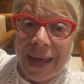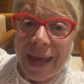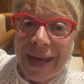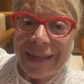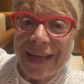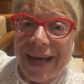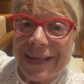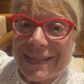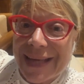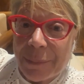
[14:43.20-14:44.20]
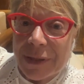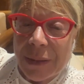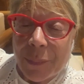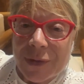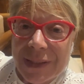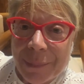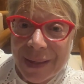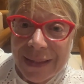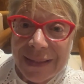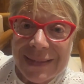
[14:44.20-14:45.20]
and accept the
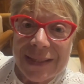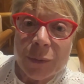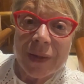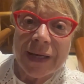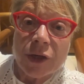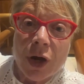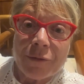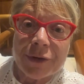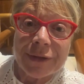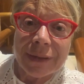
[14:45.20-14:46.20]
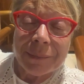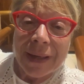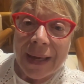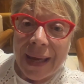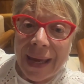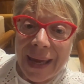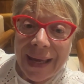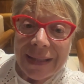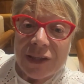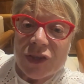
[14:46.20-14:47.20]
possibilities that we can offer them
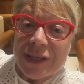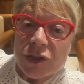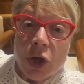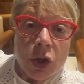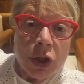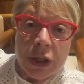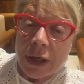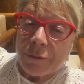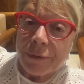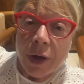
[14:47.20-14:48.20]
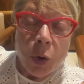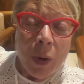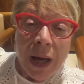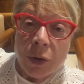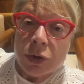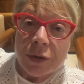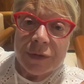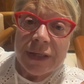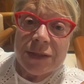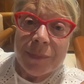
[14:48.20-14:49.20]
and just don't flow out of
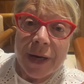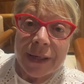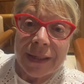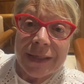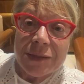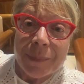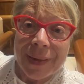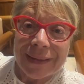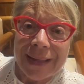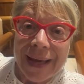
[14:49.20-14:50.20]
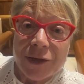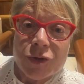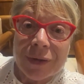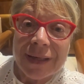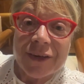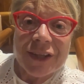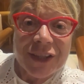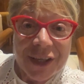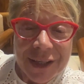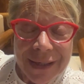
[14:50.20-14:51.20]
these markets, but actually
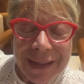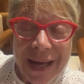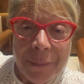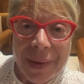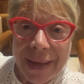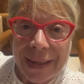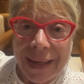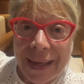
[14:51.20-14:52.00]
return and come back.